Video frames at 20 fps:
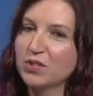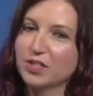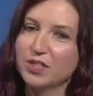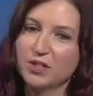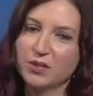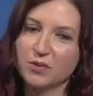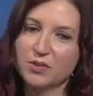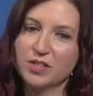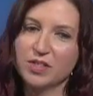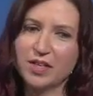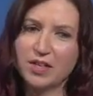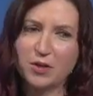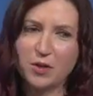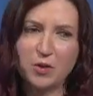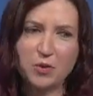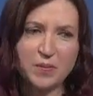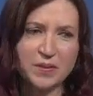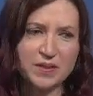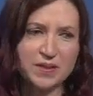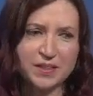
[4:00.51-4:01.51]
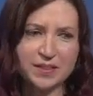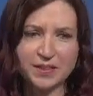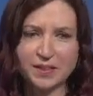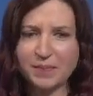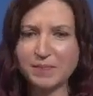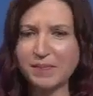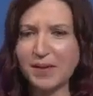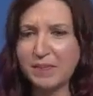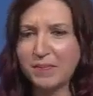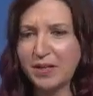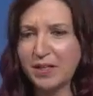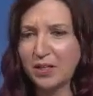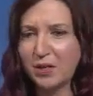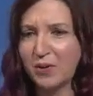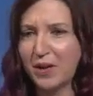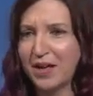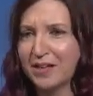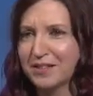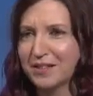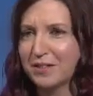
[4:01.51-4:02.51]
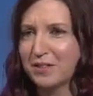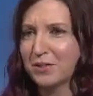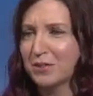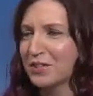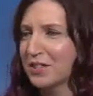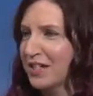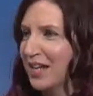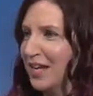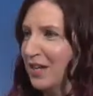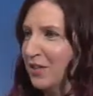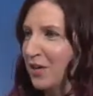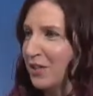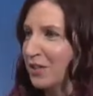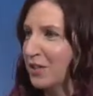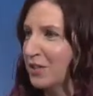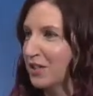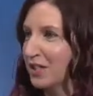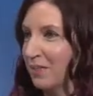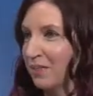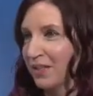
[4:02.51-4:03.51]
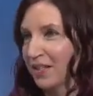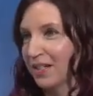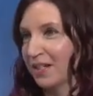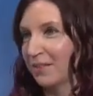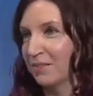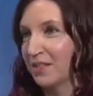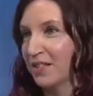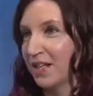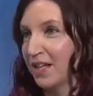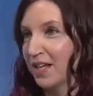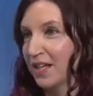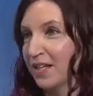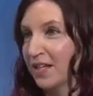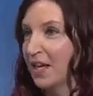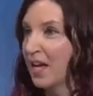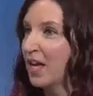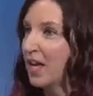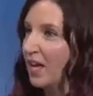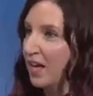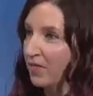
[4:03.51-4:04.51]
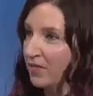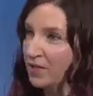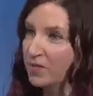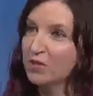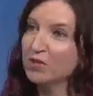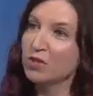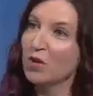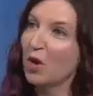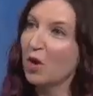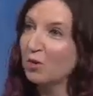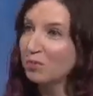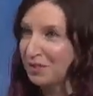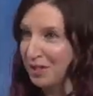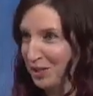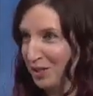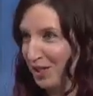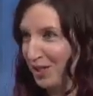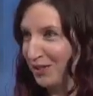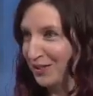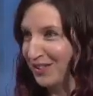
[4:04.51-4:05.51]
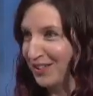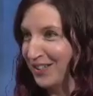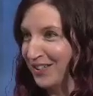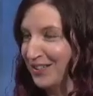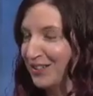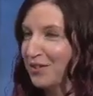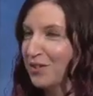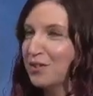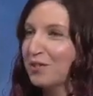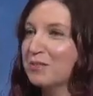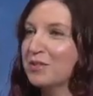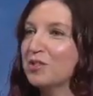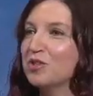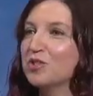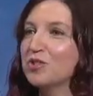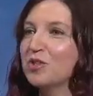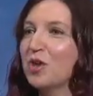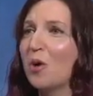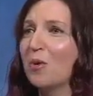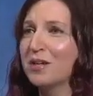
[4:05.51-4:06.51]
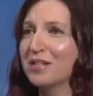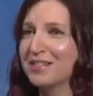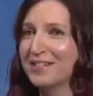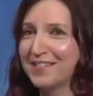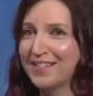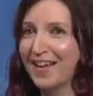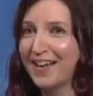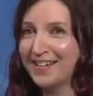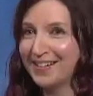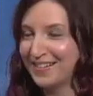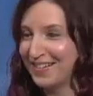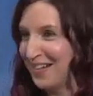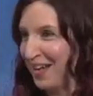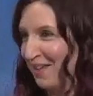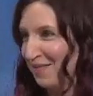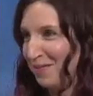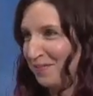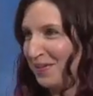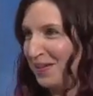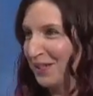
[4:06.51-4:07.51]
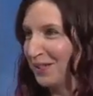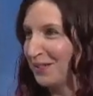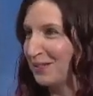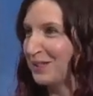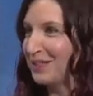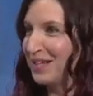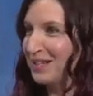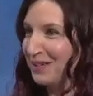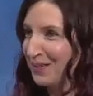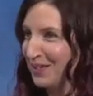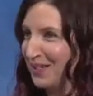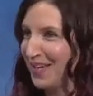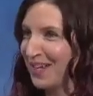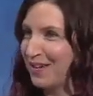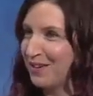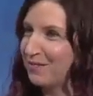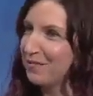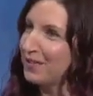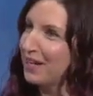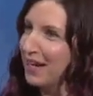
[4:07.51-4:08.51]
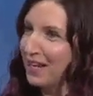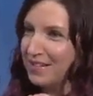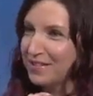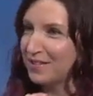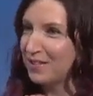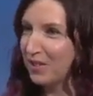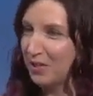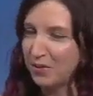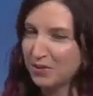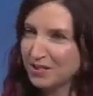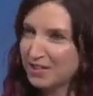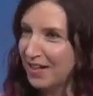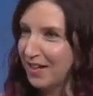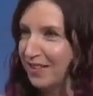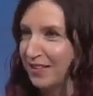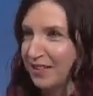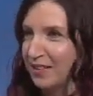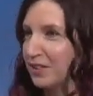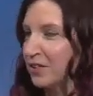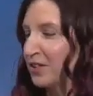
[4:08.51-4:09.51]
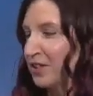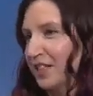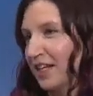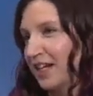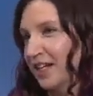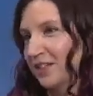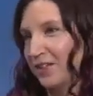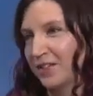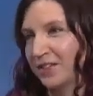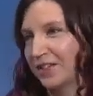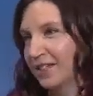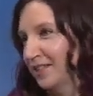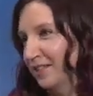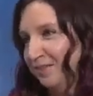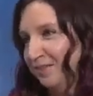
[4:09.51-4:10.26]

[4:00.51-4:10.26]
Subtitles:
you know, say, oh, but my pillow has a little stain on it or something. And I'm saying, if this is a homeless shelter, they're going to be so excited to have a pillow. They don't care if it has, you know, a tiny little stain on it.